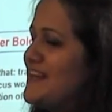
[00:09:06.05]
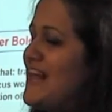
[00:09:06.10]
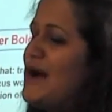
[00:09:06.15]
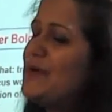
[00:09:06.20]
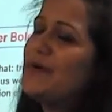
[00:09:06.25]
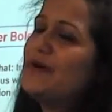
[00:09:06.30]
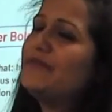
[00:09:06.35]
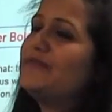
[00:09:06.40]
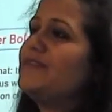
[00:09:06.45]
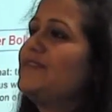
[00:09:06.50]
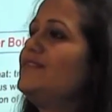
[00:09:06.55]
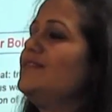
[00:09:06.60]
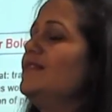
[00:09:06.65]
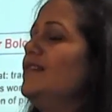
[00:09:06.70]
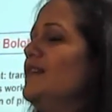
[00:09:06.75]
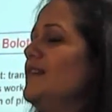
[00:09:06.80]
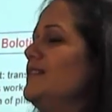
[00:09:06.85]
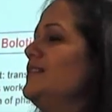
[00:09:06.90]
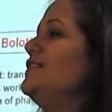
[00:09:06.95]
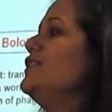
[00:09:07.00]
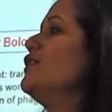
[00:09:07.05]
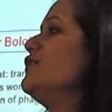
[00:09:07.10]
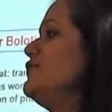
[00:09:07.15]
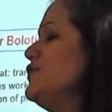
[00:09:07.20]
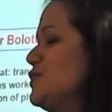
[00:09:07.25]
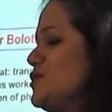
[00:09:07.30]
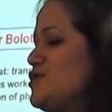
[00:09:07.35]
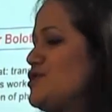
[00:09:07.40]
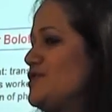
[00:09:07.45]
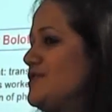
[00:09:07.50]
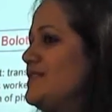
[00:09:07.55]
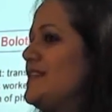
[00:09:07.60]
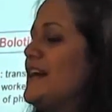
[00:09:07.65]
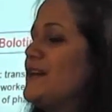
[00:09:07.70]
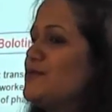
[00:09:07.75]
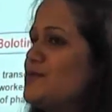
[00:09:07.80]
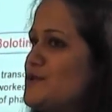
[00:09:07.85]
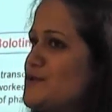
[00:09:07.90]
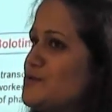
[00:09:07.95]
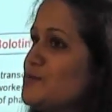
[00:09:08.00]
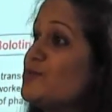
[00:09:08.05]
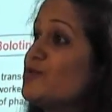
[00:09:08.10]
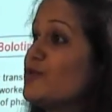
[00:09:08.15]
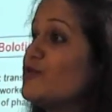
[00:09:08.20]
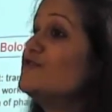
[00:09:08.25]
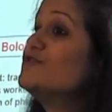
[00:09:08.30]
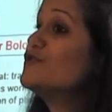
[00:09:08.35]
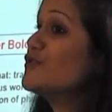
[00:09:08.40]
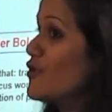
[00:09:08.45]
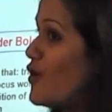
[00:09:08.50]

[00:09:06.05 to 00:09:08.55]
However, uh, near future that was proved